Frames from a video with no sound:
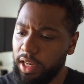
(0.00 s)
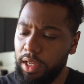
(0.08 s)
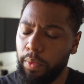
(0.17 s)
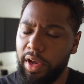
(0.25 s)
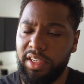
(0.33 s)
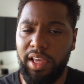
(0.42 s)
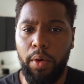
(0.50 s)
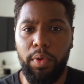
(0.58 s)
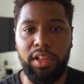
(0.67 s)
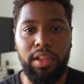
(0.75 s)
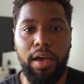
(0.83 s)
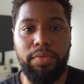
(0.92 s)
Anyways, I
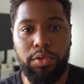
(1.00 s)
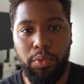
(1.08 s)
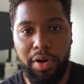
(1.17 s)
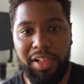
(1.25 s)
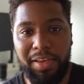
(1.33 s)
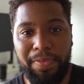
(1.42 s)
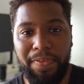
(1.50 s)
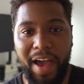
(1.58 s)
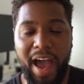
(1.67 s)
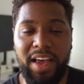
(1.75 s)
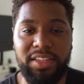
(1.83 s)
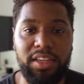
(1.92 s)
went left really
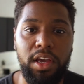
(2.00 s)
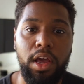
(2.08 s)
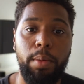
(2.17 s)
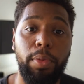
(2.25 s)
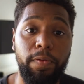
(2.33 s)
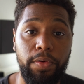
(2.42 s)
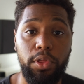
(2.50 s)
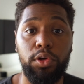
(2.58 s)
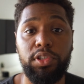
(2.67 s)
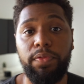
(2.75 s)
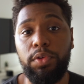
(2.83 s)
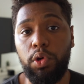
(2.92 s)
fast. But for
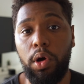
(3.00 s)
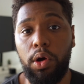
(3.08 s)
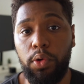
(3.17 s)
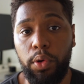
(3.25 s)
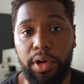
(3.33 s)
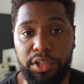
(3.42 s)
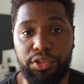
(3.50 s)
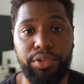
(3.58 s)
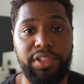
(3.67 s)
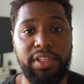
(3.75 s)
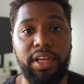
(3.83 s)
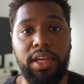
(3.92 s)
those of you all who are
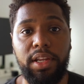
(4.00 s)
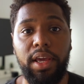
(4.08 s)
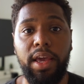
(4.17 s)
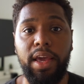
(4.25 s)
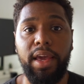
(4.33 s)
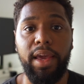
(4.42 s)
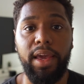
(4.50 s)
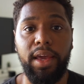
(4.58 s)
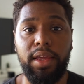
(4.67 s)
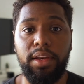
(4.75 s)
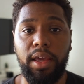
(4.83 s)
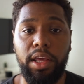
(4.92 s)
interested
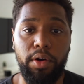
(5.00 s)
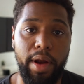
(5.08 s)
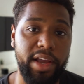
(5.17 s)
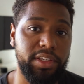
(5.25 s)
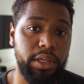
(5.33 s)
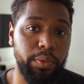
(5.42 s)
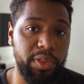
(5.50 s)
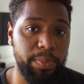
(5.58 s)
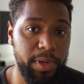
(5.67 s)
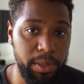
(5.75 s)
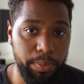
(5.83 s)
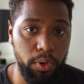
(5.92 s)
in interacting
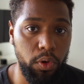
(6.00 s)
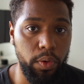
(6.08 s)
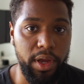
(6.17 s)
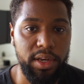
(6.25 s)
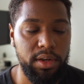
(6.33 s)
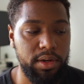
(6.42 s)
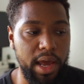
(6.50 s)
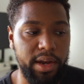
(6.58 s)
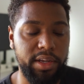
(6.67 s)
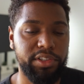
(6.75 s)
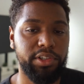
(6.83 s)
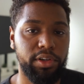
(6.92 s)
with people and
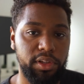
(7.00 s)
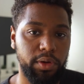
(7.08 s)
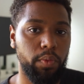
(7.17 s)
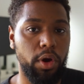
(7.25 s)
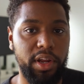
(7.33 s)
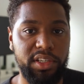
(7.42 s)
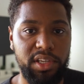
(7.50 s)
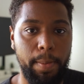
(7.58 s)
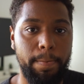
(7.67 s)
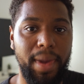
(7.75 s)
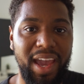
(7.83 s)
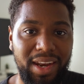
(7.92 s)
not necessarily wanting to
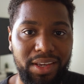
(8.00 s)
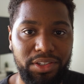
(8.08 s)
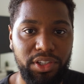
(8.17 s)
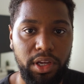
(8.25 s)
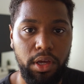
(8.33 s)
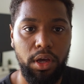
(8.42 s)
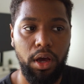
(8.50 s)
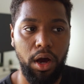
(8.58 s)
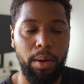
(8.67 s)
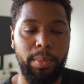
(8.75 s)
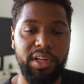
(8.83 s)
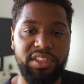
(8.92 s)
manage
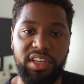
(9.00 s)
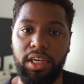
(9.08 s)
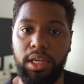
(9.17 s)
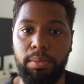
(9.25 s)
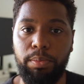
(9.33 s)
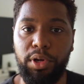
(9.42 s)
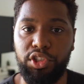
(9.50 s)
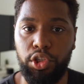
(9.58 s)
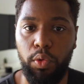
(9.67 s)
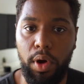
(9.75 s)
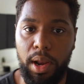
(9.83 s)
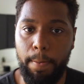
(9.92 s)
a team, but
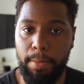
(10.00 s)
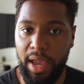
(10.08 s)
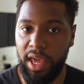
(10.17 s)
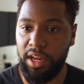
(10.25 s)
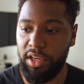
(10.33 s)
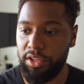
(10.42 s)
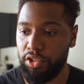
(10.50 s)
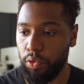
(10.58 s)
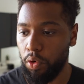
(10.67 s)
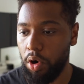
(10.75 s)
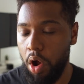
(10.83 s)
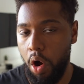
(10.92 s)
you want to manage
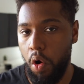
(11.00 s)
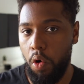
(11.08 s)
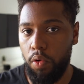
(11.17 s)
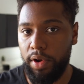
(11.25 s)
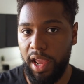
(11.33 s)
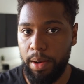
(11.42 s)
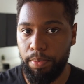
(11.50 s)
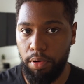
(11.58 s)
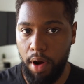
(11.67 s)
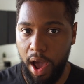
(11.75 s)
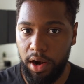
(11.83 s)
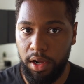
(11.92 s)
or own a
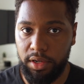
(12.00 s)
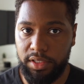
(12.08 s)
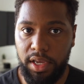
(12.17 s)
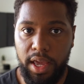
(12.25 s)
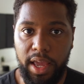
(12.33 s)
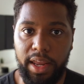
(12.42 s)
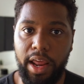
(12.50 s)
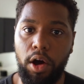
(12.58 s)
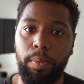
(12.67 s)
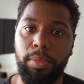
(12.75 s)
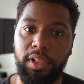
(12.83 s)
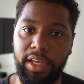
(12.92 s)
product and
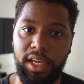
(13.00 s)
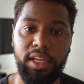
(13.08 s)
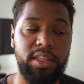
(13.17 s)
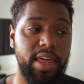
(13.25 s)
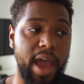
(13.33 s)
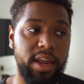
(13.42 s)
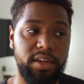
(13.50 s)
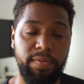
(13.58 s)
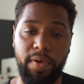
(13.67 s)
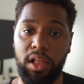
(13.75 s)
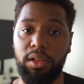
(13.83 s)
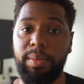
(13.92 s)
help lead that
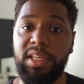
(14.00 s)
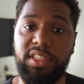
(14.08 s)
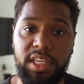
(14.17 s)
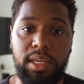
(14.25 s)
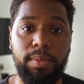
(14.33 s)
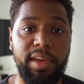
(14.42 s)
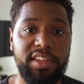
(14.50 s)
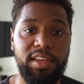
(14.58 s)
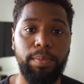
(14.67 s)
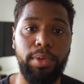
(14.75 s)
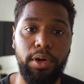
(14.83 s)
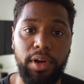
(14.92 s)
development team
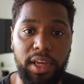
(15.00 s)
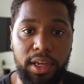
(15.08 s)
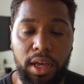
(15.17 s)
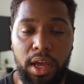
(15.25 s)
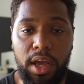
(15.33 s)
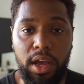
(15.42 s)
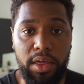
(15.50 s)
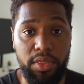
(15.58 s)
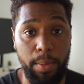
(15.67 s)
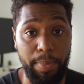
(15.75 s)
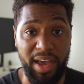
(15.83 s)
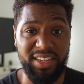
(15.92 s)
into building
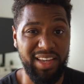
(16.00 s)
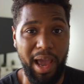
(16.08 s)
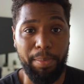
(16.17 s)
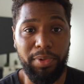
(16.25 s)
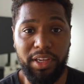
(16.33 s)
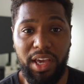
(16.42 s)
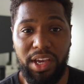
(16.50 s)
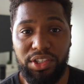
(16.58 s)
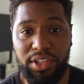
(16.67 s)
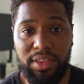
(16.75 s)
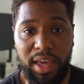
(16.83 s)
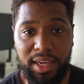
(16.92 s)
the best
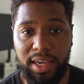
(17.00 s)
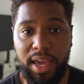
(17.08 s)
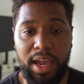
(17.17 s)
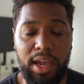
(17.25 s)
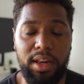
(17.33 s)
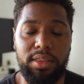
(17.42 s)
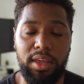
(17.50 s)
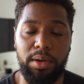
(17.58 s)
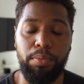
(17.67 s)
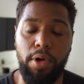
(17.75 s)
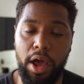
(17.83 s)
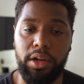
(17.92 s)
application they can,
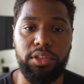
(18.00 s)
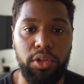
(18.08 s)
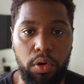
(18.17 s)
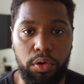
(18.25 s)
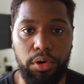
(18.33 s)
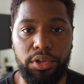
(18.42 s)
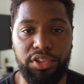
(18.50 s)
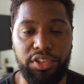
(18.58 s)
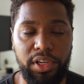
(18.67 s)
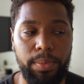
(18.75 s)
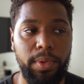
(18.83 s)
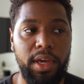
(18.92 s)
then product
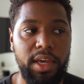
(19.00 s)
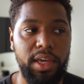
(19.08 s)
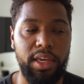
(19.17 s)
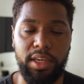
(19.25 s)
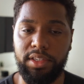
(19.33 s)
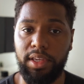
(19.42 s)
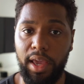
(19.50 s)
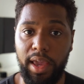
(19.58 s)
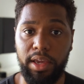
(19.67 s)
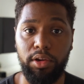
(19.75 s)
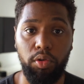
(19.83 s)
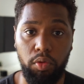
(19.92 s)
ownership is
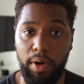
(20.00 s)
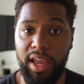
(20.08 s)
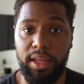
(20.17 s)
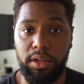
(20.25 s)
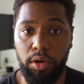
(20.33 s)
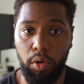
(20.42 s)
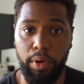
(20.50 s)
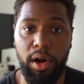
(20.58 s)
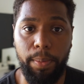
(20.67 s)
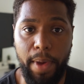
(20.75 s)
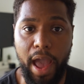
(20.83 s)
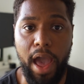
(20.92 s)
a great
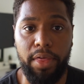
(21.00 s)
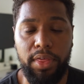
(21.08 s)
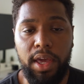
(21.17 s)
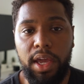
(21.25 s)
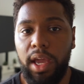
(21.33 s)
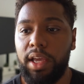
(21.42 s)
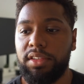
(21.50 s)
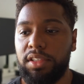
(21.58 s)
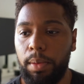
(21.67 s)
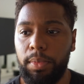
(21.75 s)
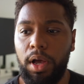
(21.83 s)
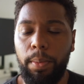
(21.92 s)
career path. And
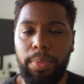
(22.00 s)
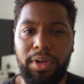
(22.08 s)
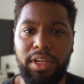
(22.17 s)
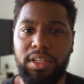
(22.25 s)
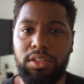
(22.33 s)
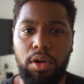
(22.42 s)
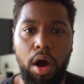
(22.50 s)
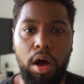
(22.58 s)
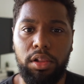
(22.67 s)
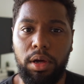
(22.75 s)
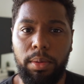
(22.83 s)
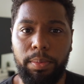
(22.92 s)
some companies
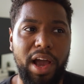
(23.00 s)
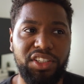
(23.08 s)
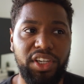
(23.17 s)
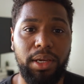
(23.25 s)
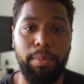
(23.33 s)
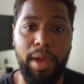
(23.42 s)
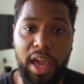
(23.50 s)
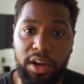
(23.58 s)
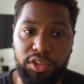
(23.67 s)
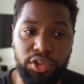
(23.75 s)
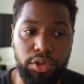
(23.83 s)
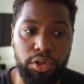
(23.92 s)
call them project
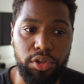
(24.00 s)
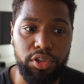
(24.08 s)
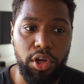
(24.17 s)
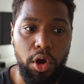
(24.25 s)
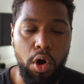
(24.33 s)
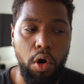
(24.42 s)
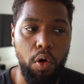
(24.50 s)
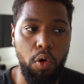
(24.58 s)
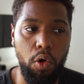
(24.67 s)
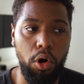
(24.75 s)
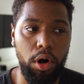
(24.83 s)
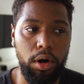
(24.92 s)
managers
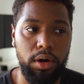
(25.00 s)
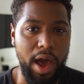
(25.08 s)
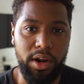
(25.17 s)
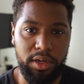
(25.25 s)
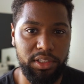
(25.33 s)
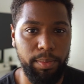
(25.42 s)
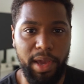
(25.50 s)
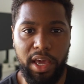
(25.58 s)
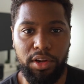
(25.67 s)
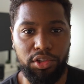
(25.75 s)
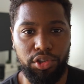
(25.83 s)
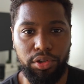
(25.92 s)
or product
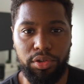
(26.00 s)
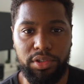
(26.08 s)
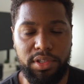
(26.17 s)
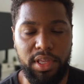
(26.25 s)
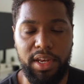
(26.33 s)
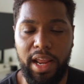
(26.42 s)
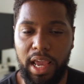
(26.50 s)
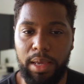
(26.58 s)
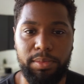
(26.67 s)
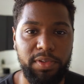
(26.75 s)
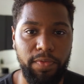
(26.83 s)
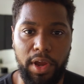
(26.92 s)
managers, the
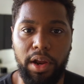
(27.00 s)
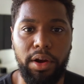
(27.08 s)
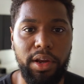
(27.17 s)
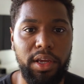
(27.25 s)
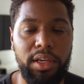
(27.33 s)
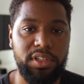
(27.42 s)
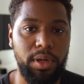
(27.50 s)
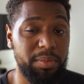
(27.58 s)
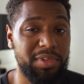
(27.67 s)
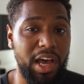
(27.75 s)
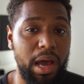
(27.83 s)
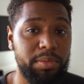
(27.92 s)
names vary.
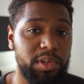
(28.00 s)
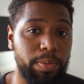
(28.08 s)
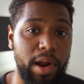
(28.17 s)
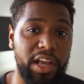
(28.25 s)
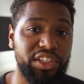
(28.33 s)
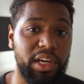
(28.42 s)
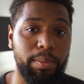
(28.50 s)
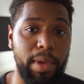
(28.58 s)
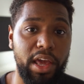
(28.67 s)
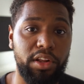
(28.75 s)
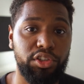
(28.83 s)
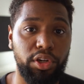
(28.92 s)
Sometimes a project
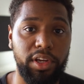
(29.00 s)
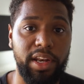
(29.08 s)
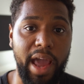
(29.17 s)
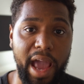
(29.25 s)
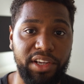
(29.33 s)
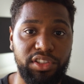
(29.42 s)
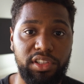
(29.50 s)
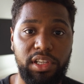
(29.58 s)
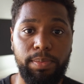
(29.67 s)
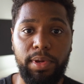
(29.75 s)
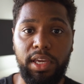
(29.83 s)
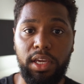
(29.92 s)
manager can
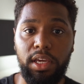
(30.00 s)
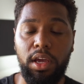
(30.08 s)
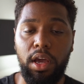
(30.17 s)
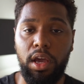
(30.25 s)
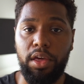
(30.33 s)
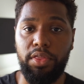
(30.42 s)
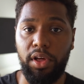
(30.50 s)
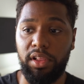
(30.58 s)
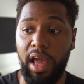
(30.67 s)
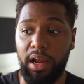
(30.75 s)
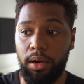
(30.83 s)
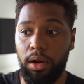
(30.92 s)
actually be the
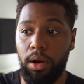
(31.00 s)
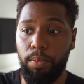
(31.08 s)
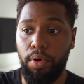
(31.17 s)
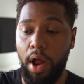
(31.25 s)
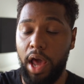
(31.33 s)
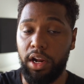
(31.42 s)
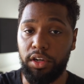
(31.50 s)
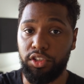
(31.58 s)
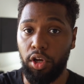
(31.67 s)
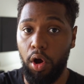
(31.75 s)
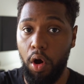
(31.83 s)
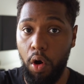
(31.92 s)
like
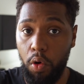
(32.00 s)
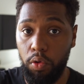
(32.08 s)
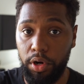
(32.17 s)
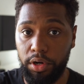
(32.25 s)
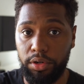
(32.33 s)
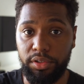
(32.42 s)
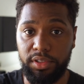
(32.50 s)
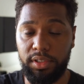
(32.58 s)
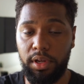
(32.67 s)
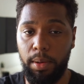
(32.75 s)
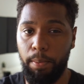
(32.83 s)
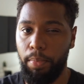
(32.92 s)
product owner's
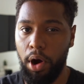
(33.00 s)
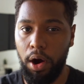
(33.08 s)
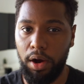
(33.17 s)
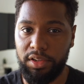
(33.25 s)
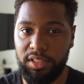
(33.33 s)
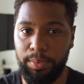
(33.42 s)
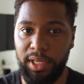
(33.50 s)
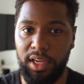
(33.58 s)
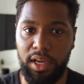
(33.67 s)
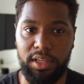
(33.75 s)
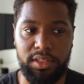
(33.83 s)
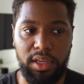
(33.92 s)
boss
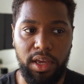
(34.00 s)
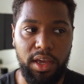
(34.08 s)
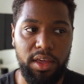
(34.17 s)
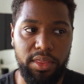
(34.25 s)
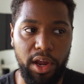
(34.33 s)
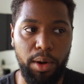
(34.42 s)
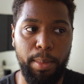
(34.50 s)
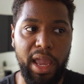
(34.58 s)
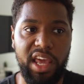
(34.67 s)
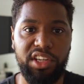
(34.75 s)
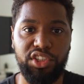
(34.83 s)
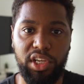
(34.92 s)
because they're
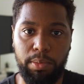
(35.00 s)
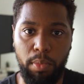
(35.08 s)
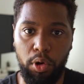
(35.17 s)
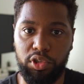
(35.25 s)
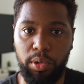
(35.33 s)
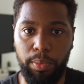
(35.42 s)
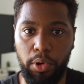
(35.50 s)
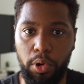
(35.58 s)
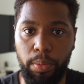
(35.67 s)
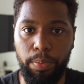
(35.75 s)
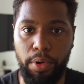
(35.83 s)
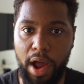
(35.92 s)
managing
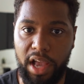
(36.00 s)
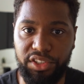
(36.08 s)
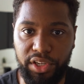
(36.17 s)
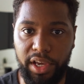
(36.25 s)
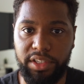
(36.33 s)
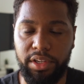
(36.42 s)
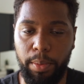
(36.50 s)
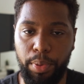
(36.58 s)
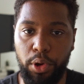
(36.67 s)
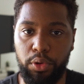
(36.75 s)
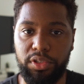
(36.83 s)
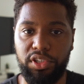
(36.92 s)
multiple projects
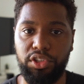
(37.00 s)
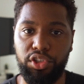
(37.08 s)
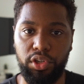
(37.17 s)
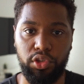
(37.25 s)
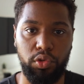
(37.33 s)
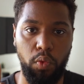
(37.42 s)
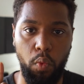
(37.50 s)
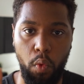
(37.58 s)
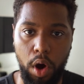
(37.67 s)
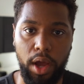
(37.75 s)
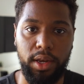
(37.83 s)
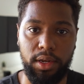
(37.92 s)
opposed to just
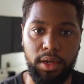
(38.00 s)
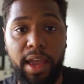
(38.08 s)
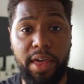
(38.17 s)
one.